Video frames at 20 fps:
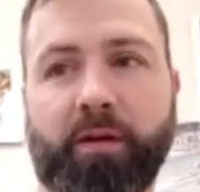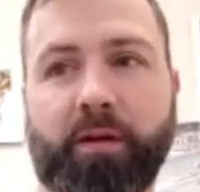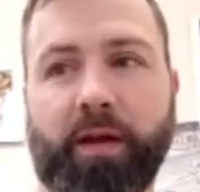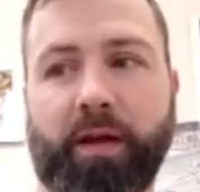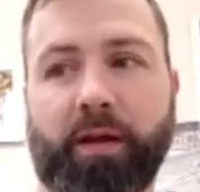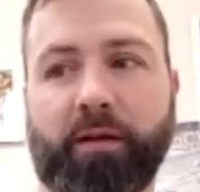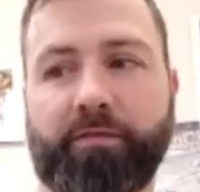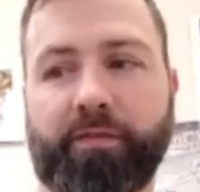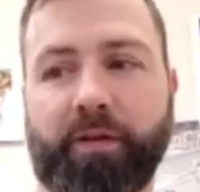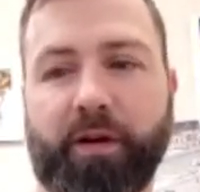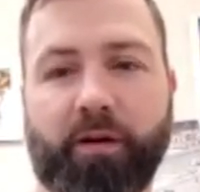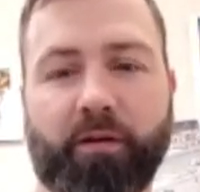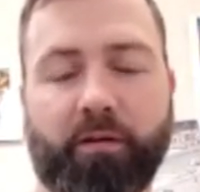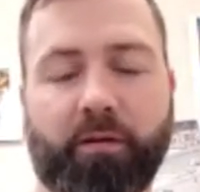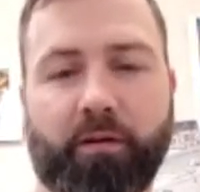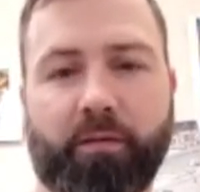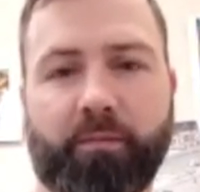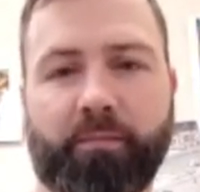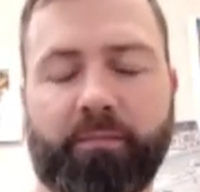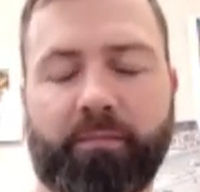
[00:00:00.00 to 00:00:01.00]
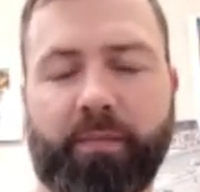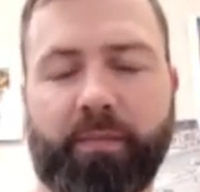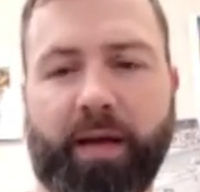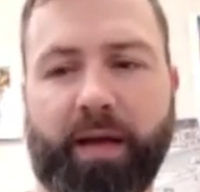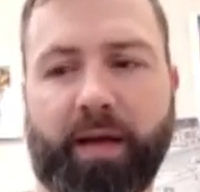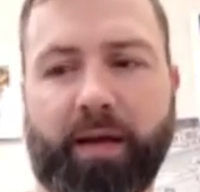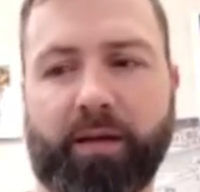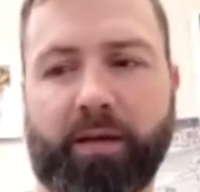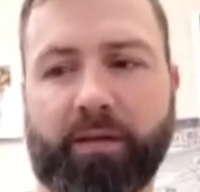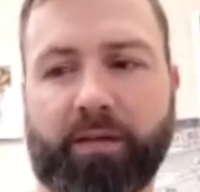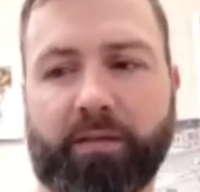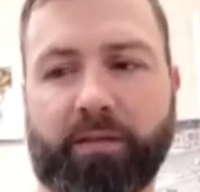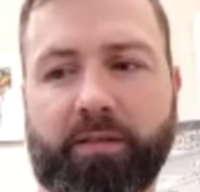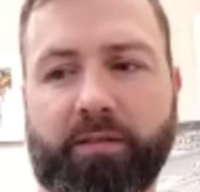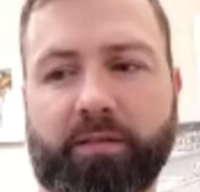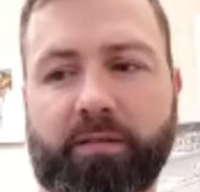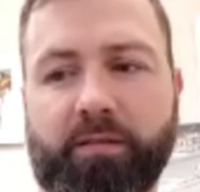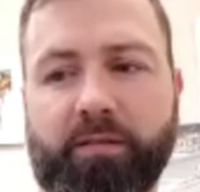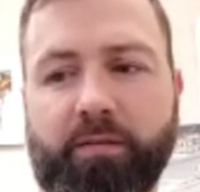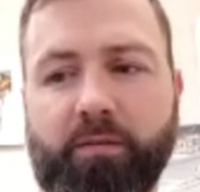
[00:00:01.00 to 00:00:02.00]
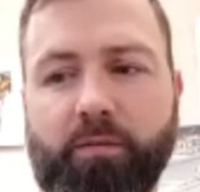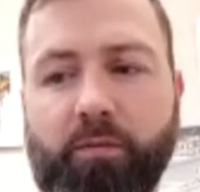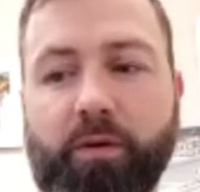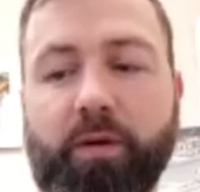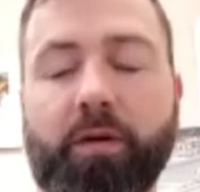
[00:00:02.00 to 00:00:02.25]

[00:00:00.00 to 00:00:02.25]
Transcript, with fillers: and a firearm as well.